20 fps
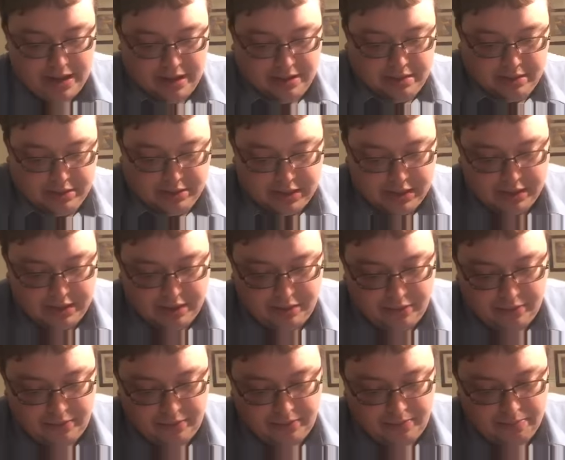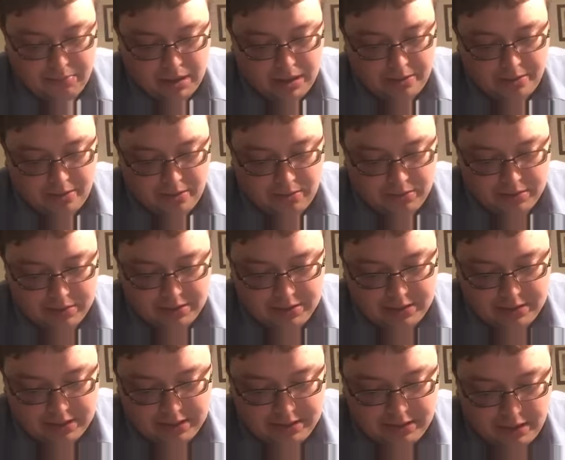the son of Michael, the
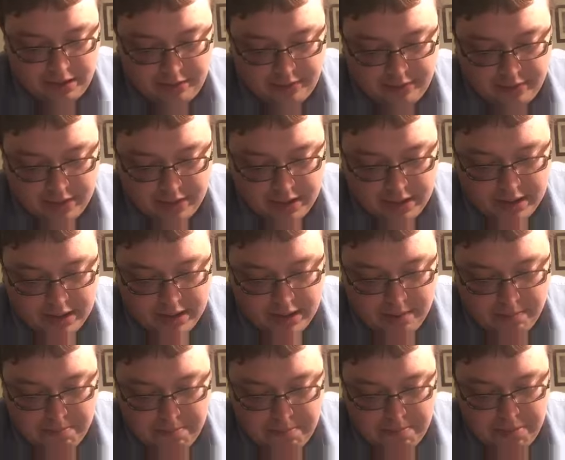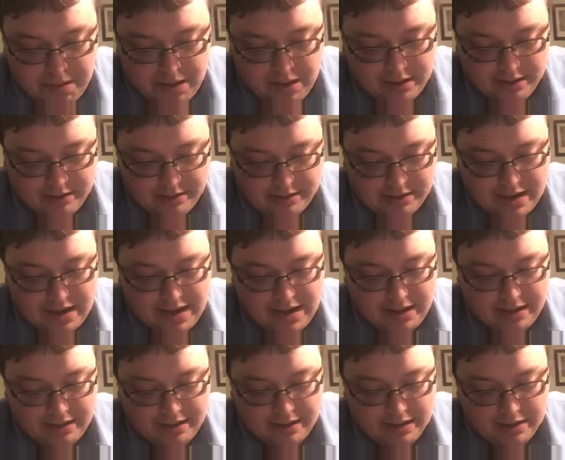son of
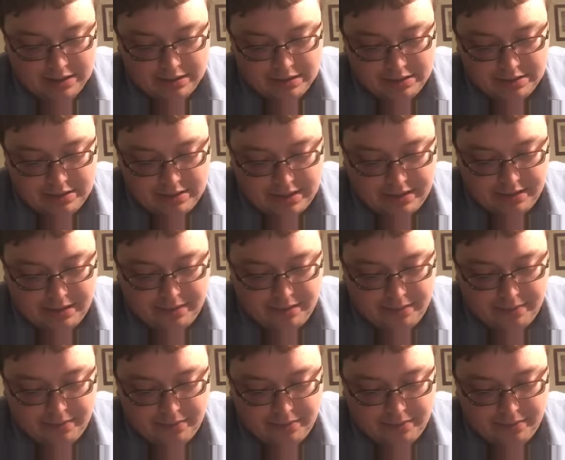Bahisai, the son of